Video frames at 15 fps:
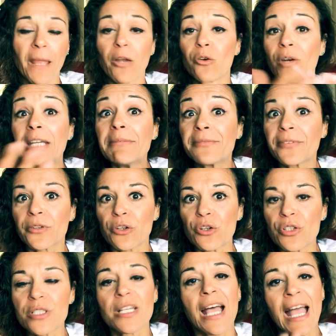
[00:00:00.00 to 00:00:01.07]

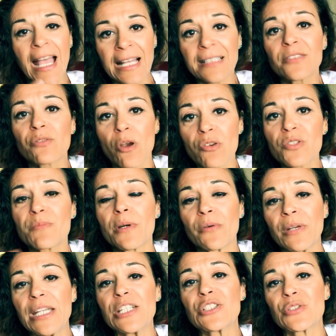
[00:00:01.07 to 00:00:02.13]
grapefruit, add
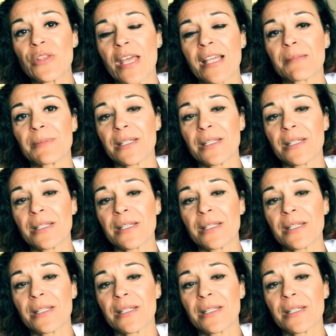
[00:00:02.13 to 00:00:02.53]
rosemary to that,